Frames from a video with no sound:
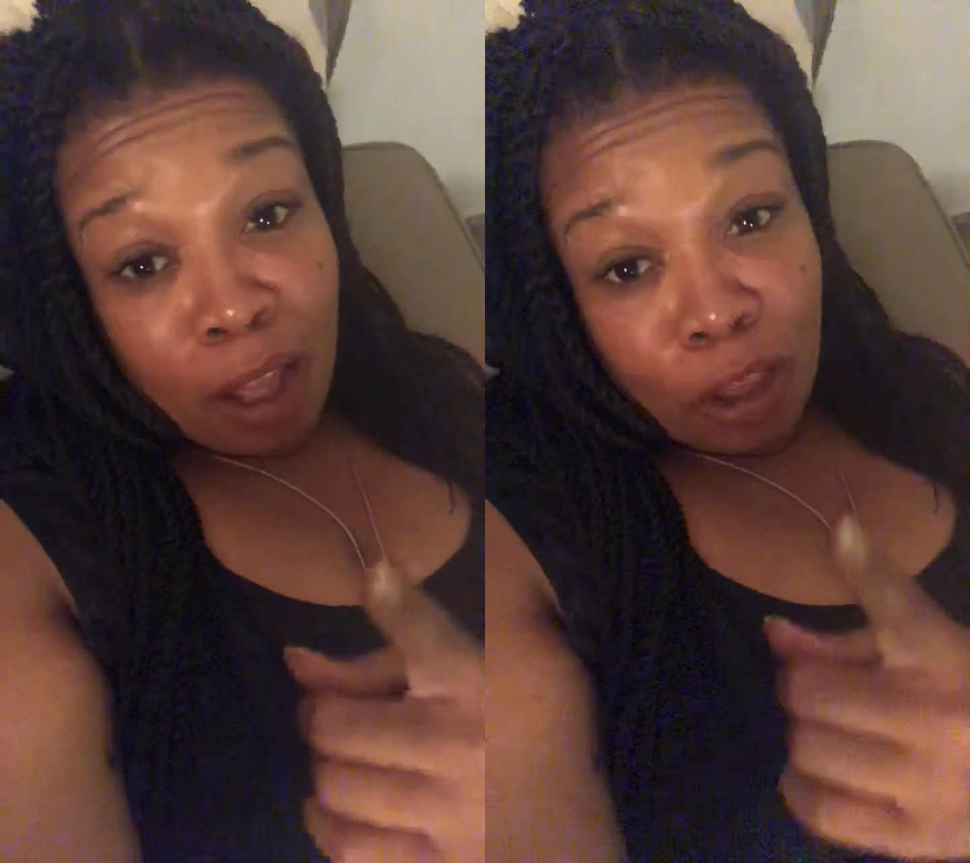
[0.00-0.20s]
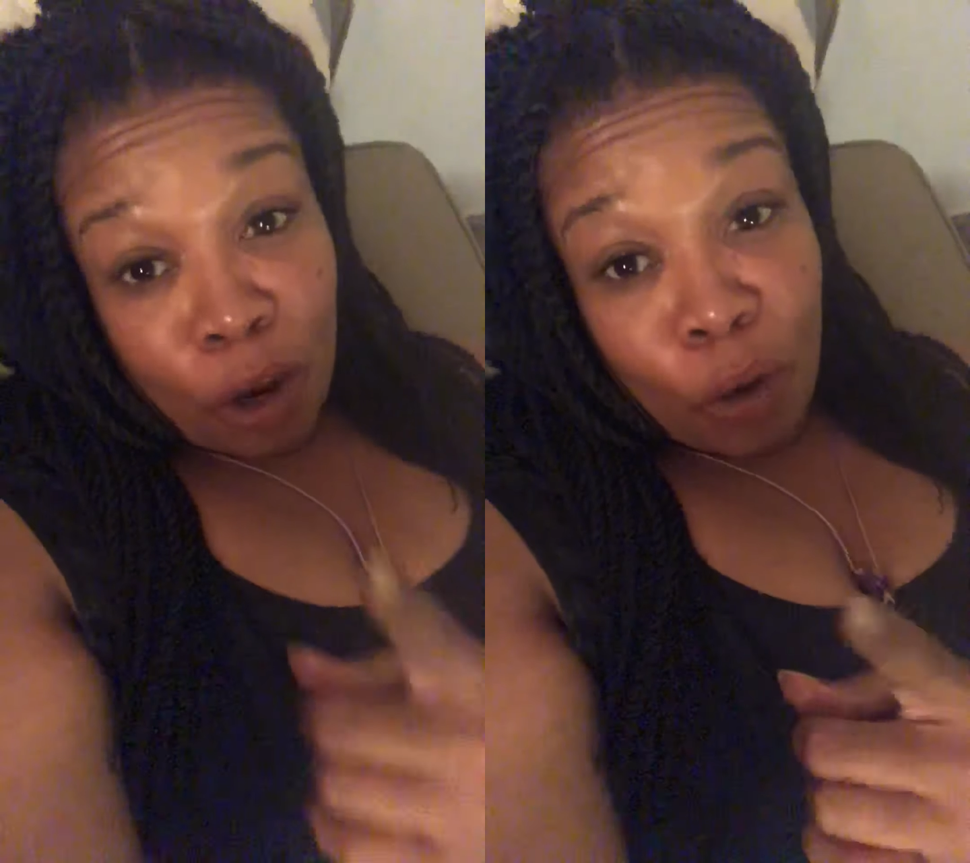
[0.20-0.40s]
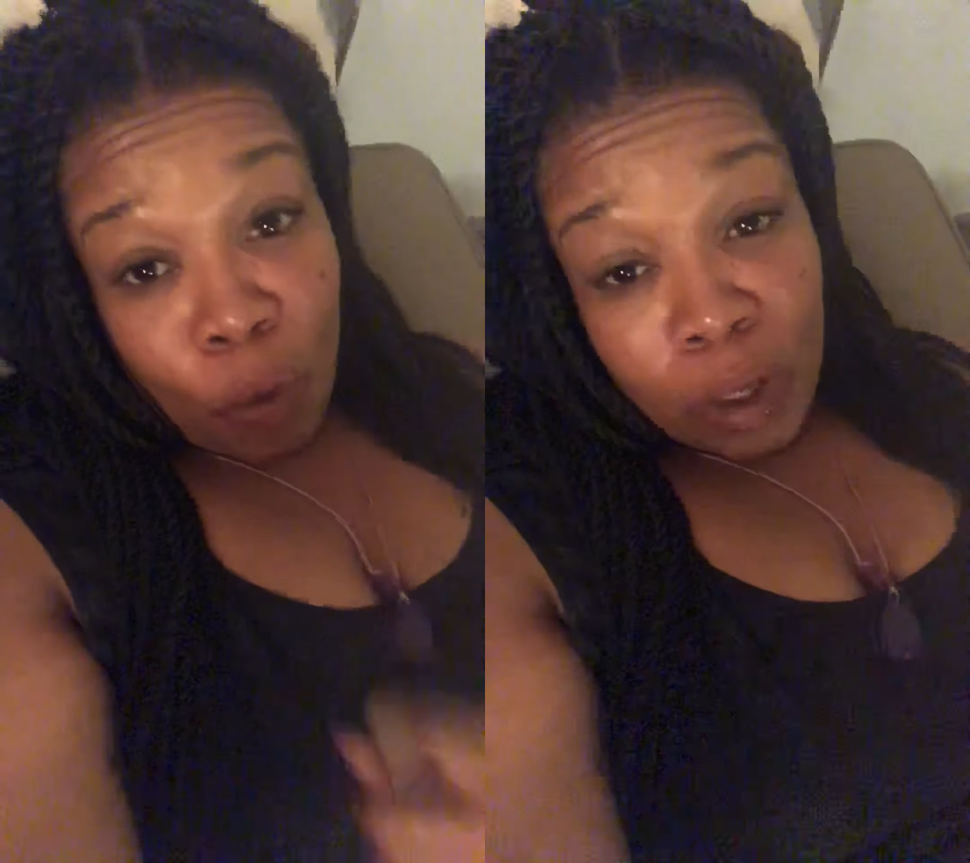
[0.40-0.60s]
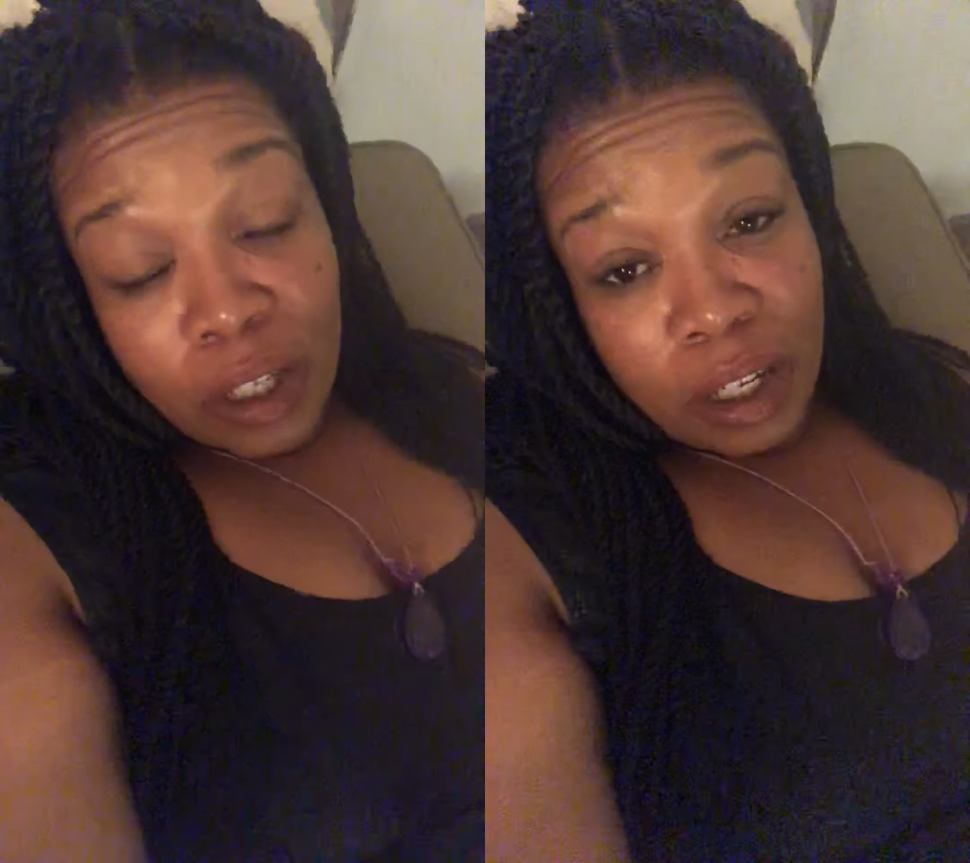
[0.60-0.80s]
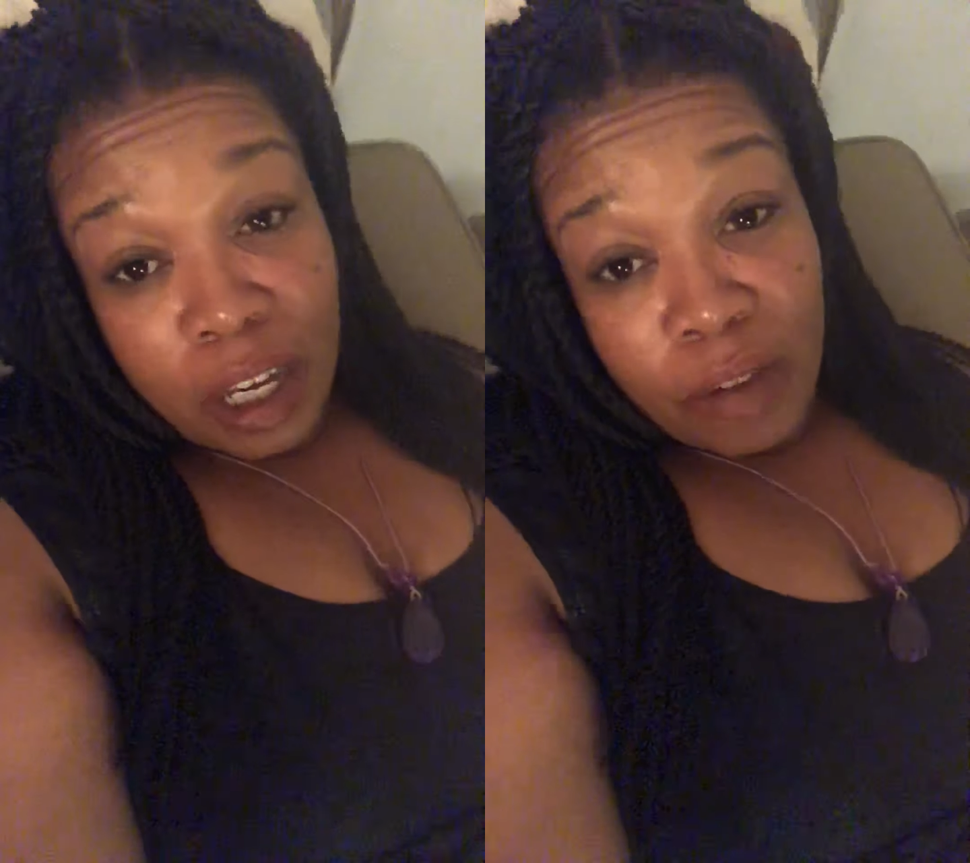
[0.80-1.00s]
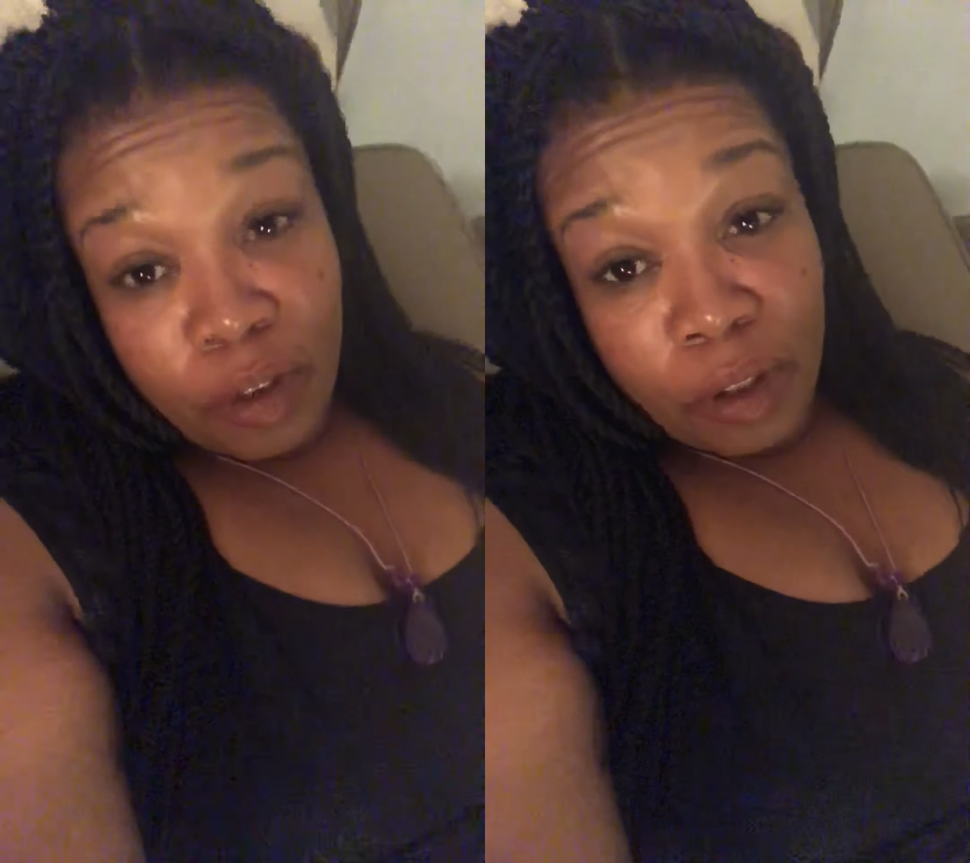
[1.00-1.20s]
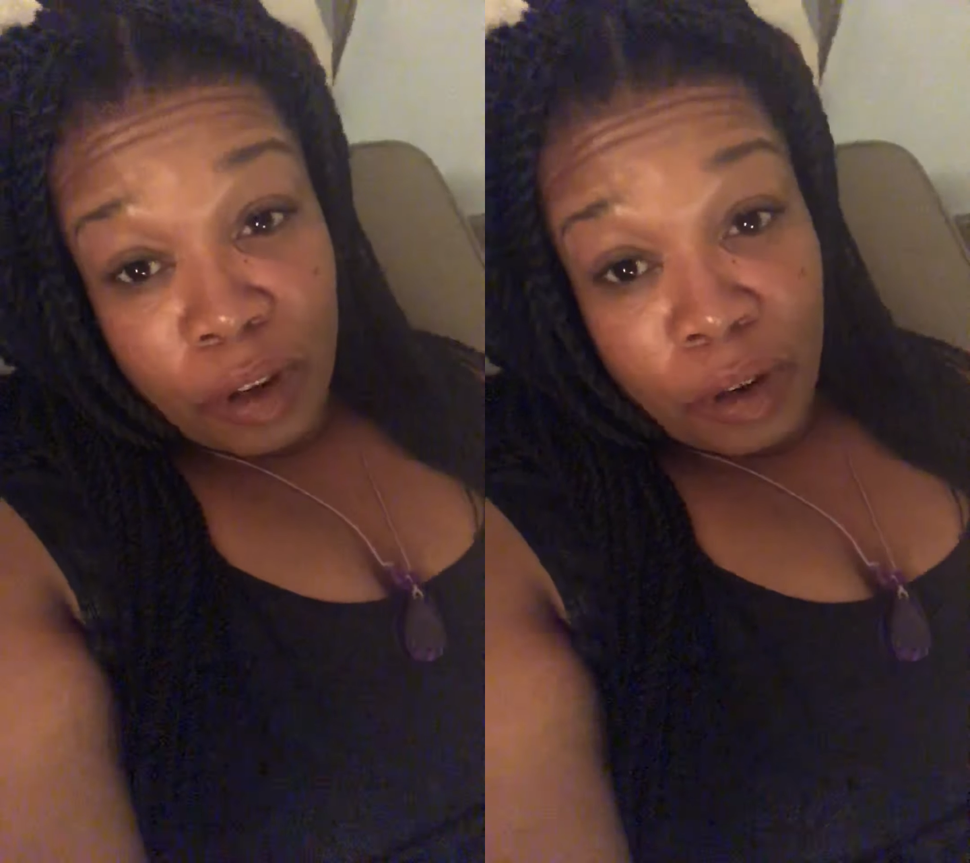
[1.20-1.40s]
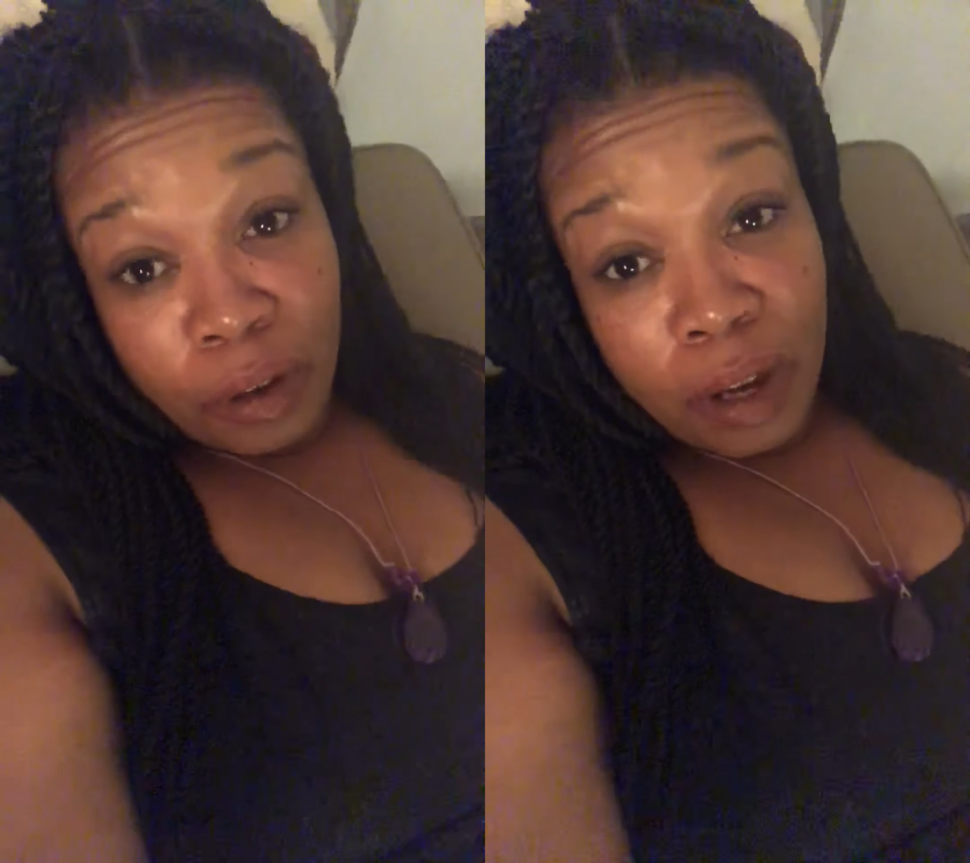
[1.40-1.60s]
they're going to give you
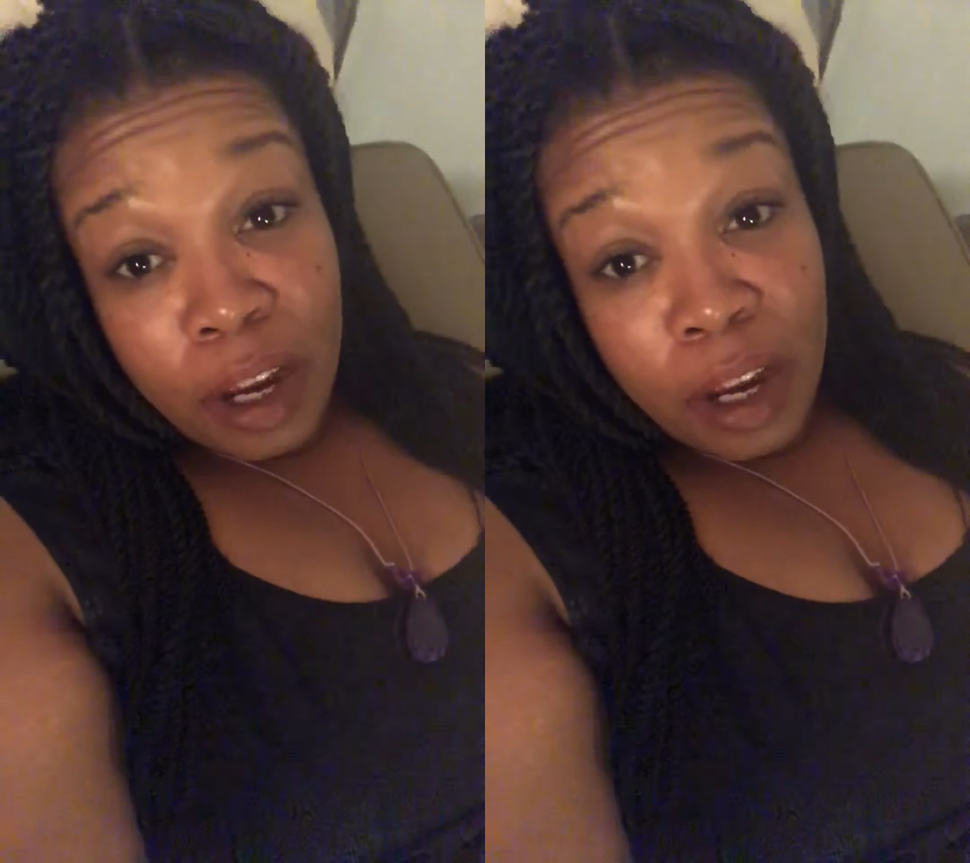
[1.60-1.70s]
their